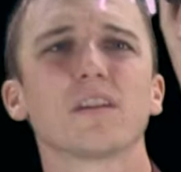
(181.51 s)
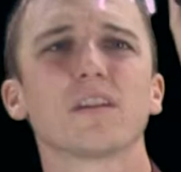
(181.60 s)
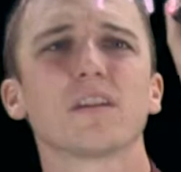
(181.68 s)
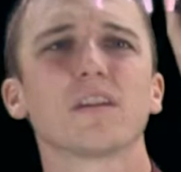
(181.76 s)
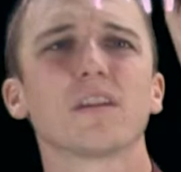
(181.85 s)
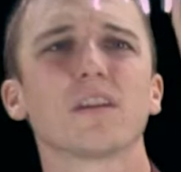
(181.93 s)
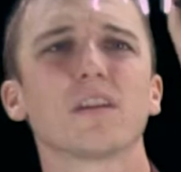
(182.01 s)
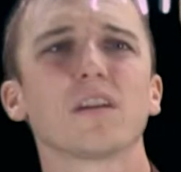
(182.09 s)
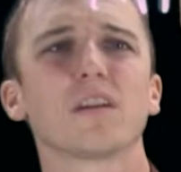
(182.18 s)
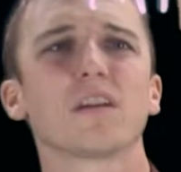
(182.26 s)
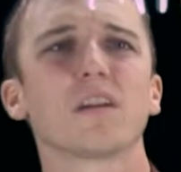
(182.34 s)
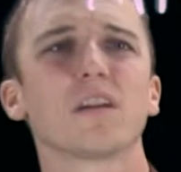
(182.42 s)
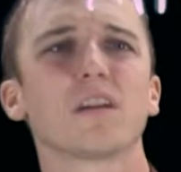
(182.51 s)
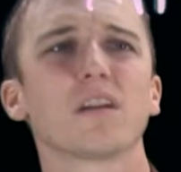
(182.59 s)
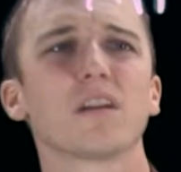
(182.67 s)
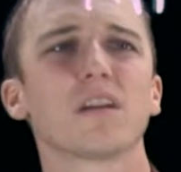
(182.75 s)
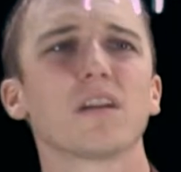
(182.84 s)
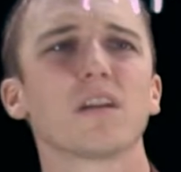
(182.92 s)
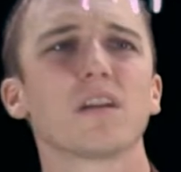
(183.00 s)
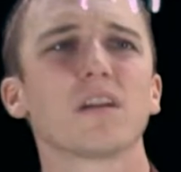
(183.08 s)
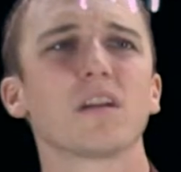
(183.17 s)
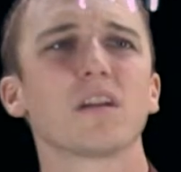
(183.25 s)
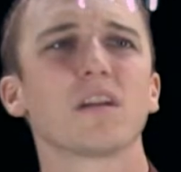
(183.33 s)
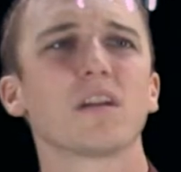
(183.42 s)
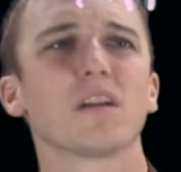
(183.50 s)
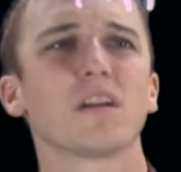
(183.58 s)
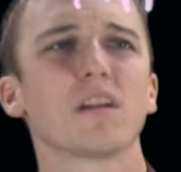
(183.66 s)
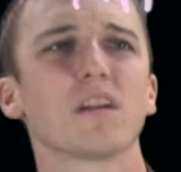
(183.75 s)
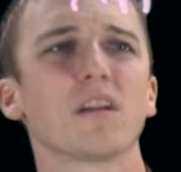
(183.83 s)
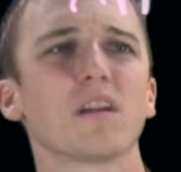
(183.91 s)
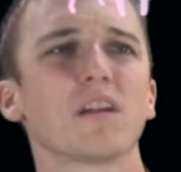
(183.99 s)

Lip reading: No one is speaking in this clip.